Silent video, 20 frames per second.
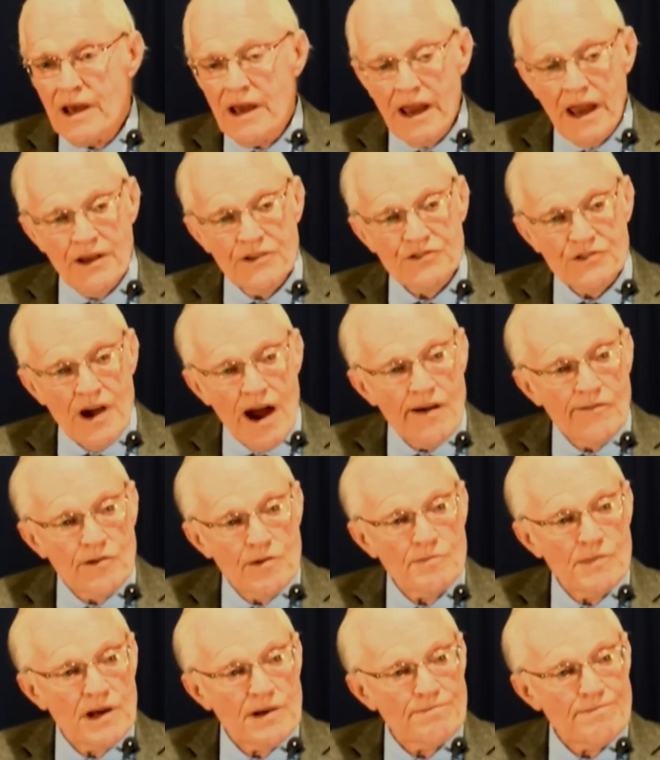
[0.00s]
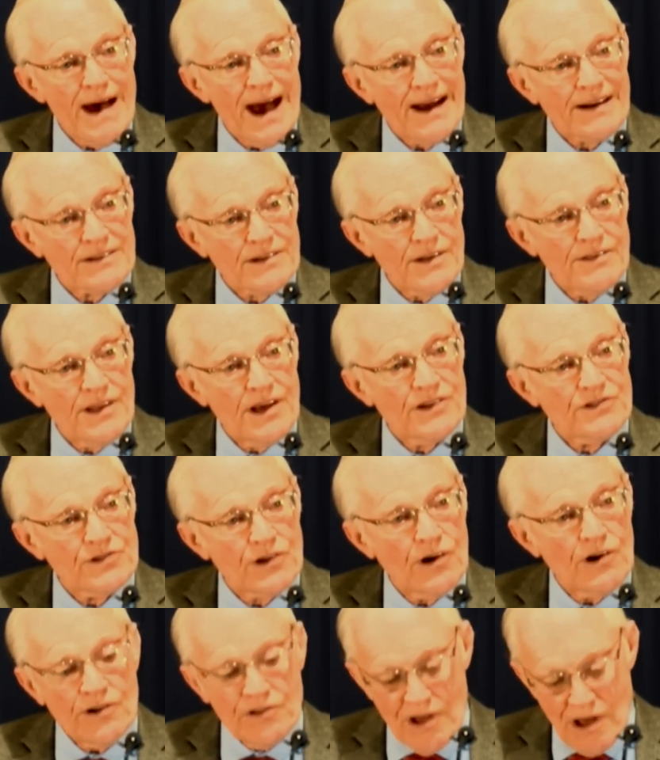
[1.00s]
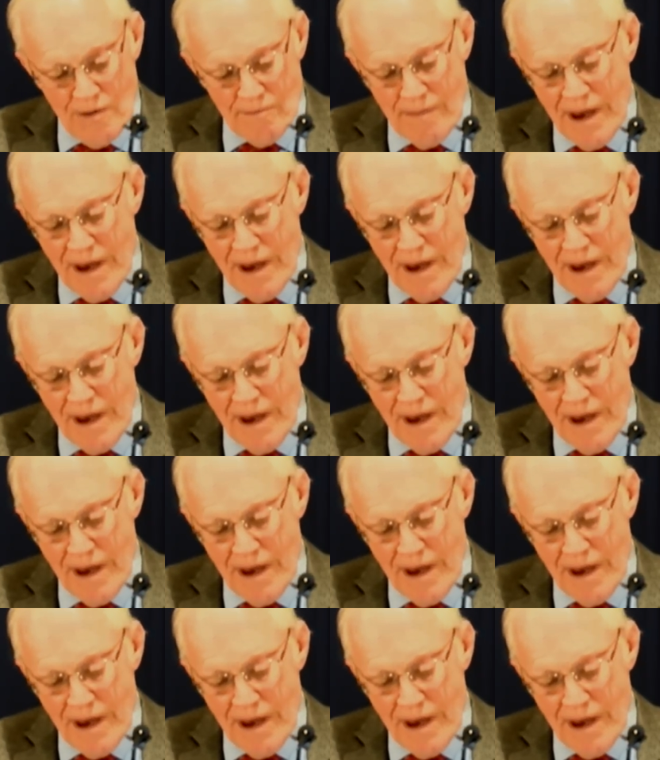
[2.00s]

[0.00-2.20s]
His government back to this earth